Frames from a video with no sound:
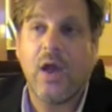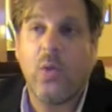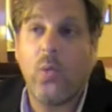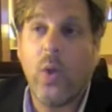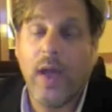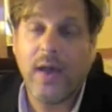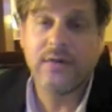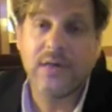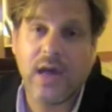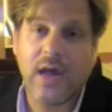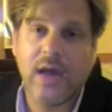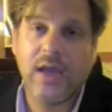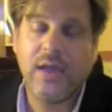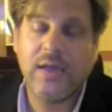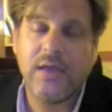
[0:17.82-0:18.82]
Well,
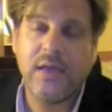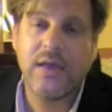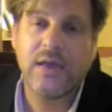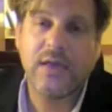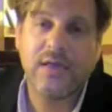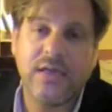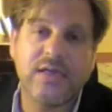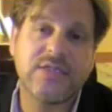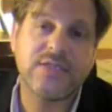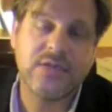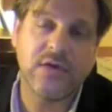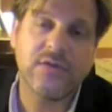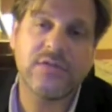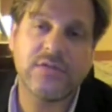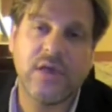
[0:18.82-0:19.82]
I
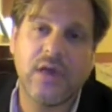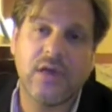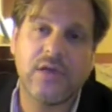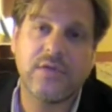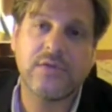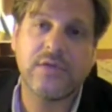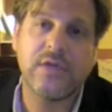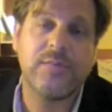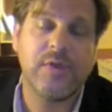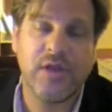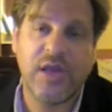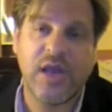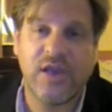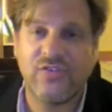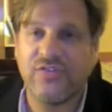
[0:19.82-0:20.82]
consult on
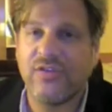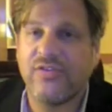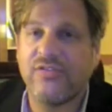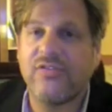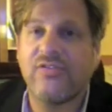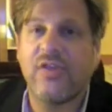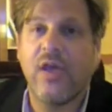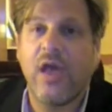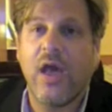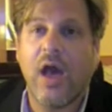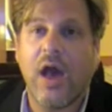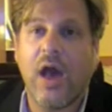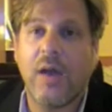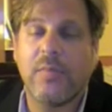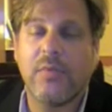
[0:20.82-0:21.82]
communications.
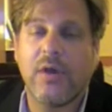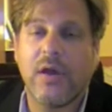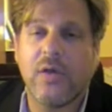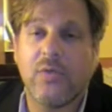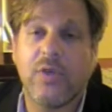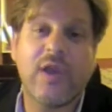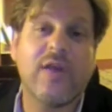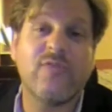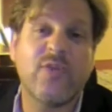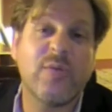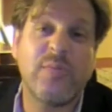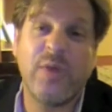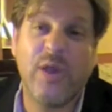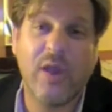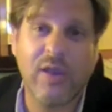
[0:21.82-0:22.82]
I'm a recovering
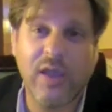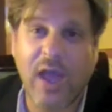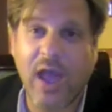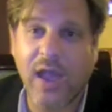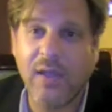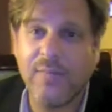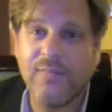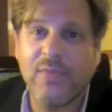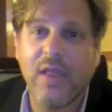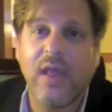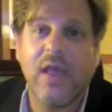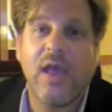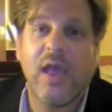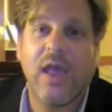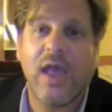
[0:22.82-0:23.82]
PR guy.
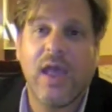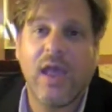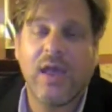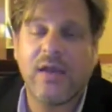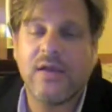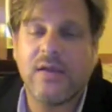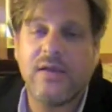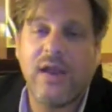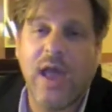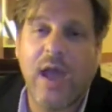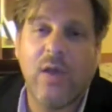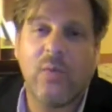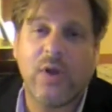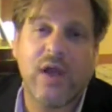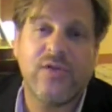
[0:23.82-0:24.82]
And
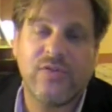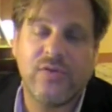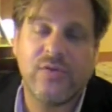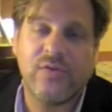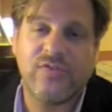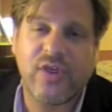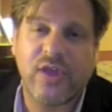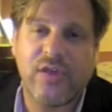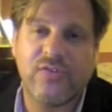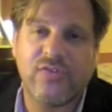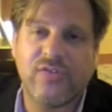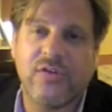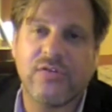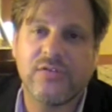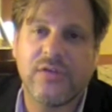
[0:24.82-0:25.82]
now what I do is I
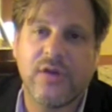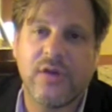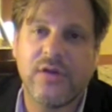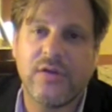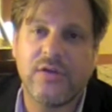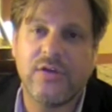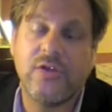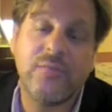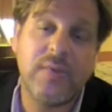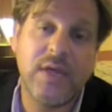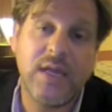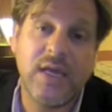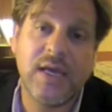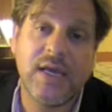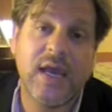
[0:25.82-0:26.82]
consult on new
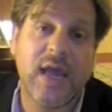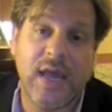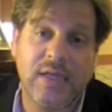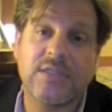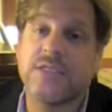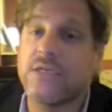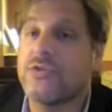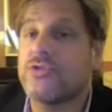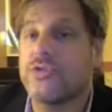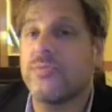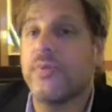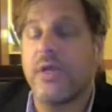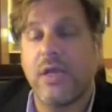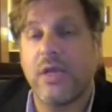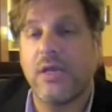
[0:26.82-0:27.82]
media and social
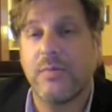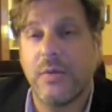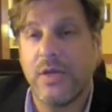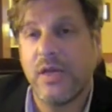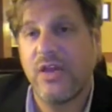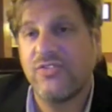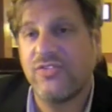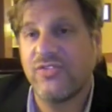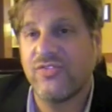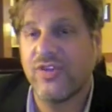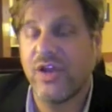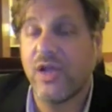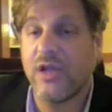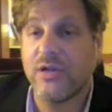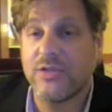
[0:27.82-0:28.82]
media communications,
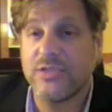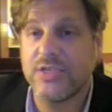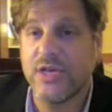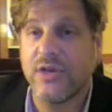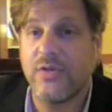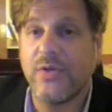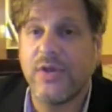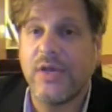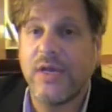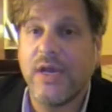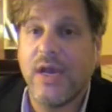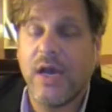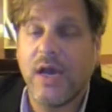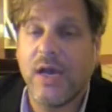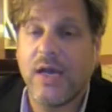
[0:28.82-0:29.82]
and I also
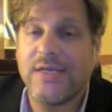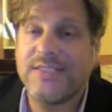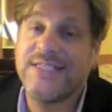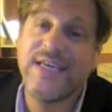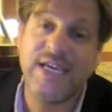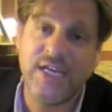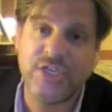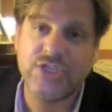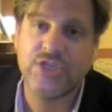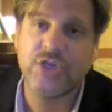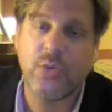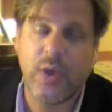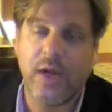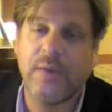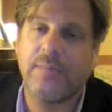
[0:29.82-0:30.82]
teach
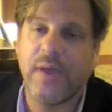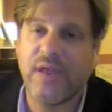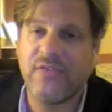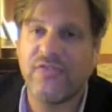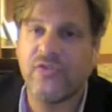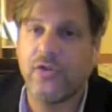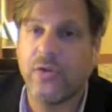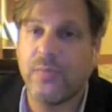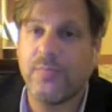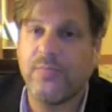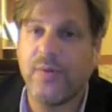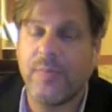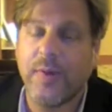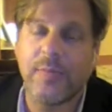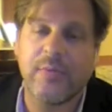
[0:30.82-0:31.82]
quite a bit for
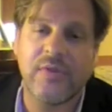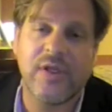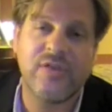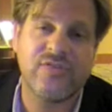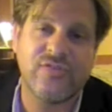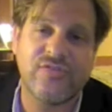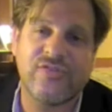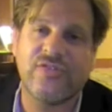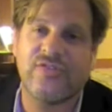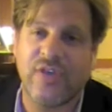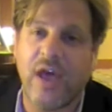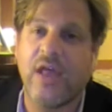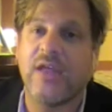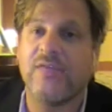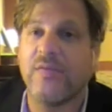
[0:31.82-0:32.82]
the Public Relations
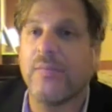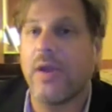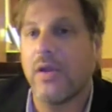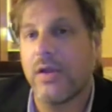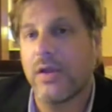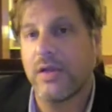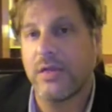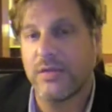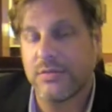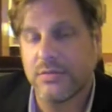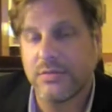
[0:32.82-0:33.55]
Society of America.